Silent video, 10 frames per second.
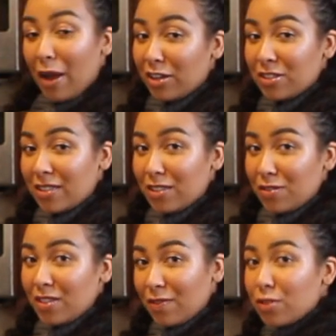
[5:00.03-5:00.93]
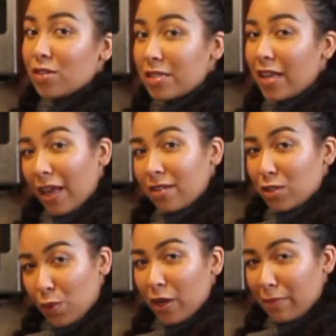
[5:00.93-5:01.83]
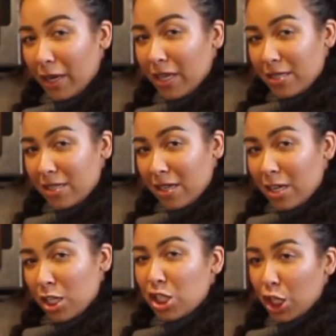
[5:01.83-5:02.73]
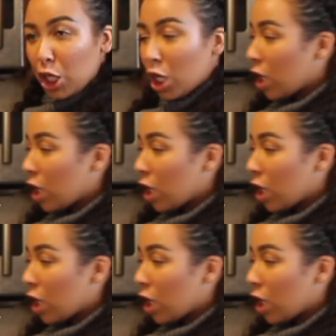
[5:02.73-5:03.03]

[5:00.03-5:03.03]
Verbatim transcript: I'm actually gonna use, even though it's gonna take like 20 minutes to cook.